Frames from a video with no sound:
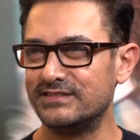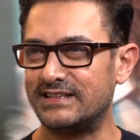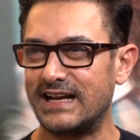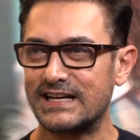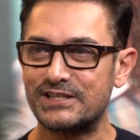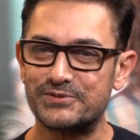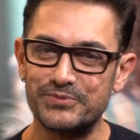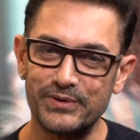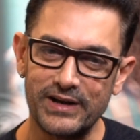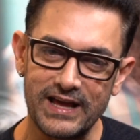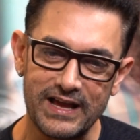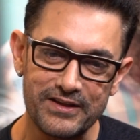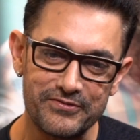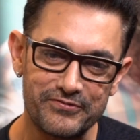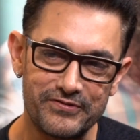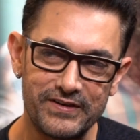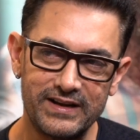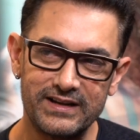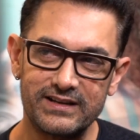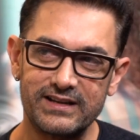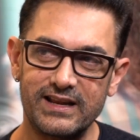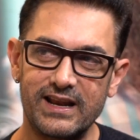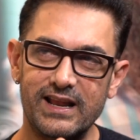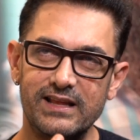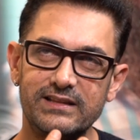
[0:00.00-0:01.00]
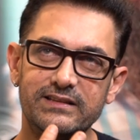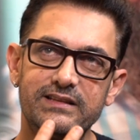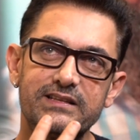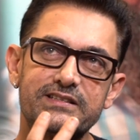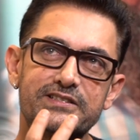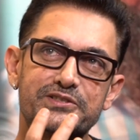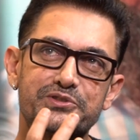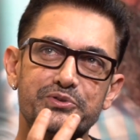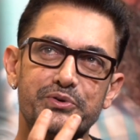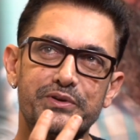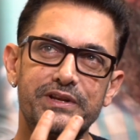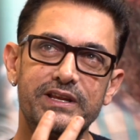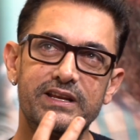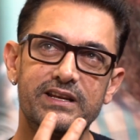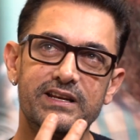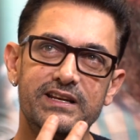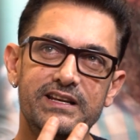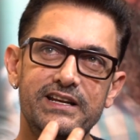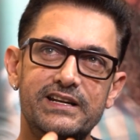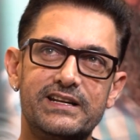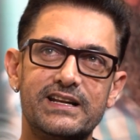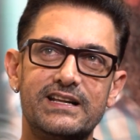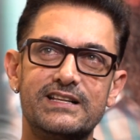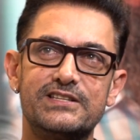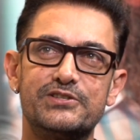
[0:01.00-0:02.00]
that's what I felt. And this story
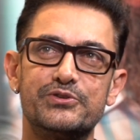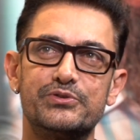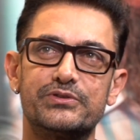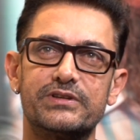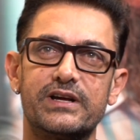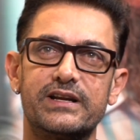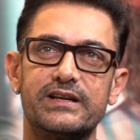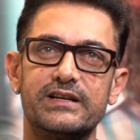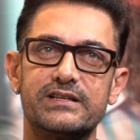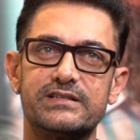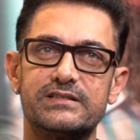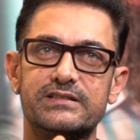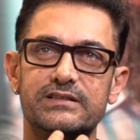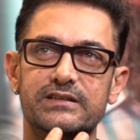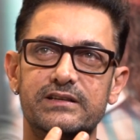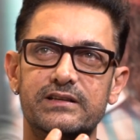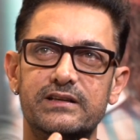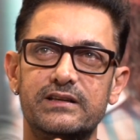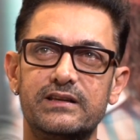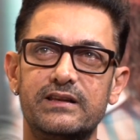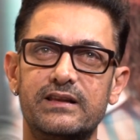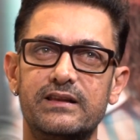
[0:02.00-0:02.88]
really tells you that. It's a